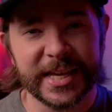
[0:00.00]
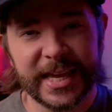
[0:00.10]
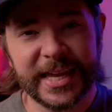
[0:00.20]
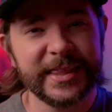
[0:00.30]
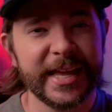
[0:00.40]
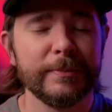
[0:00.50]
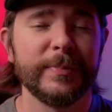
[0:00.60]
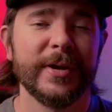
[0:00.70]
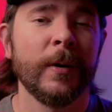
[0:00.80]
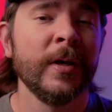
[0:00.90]
Hit
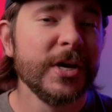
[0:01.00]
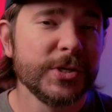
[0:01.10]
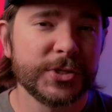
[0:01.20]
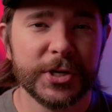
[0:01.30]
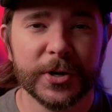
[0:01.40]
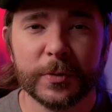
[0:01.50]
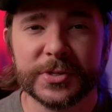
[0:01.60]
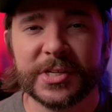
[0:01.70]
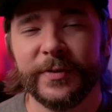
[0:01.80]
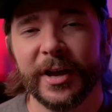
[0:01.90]
that bell so you're
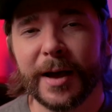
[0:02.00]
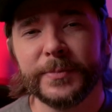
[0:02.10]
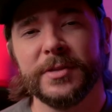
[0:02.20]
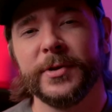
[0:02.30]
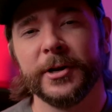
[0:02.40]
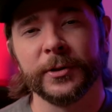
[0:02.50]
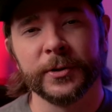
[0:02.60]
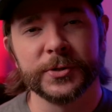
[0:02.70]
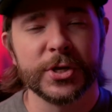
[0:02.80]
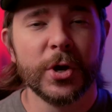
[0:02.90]
receiving up-to-the-minute
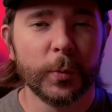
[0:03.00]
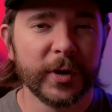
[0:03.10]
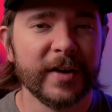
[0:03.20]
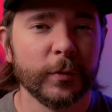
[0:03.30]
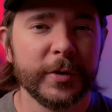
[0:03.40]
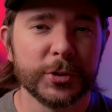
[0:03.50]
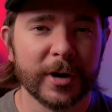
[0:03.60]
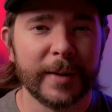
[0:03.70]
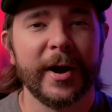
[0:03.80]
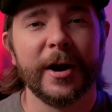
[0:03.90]
alerts whenever we
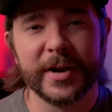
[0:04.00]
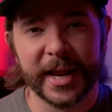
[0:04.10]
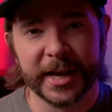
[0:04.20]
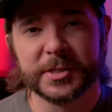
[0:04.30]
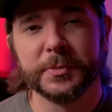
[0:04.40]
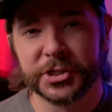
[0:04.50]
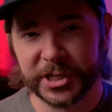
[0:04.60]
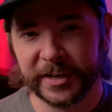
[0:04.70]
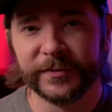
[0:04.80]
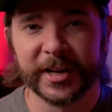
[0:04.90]
drop our next
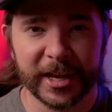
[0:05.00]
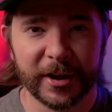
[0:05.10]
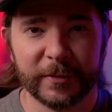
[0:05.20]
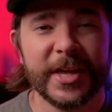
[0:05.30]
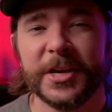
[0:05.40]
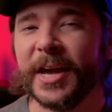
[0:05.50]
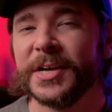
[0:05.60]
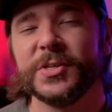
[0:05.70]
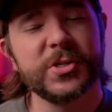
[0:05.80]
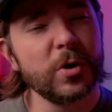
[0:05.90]
machine video. Thank you
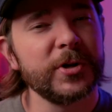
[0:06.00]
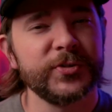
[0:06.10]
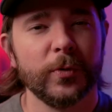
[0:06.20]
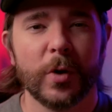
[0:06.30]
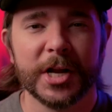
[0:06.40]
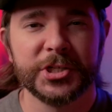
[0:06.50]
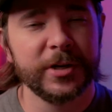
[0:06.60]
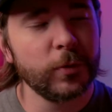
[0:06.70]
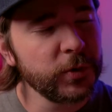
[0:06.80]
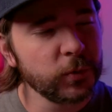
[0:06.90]
guys so much for
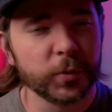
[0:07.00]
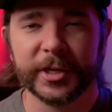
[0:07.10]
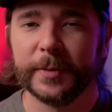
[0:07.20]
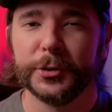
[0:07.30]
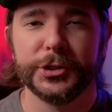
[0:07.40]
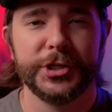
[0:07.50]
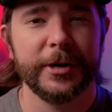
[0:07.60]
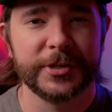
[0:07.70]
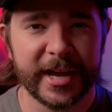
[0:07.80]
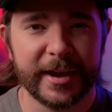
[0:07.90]
watching. We really appreciate
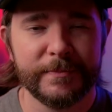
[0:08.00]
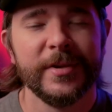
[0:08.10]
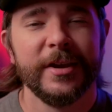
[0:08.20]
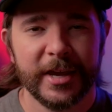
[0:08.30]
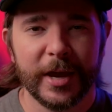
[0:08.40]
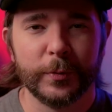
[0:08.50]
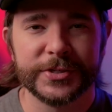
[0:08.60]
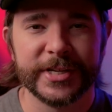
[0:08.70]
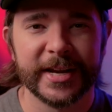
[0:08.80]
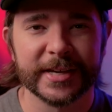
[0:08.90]
your time, and we'll
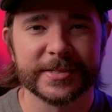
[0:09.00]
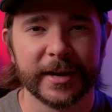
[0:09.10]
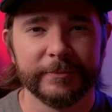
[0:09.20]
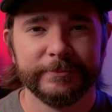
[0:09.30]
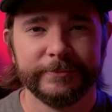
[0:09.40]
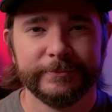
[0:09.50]
see you next time.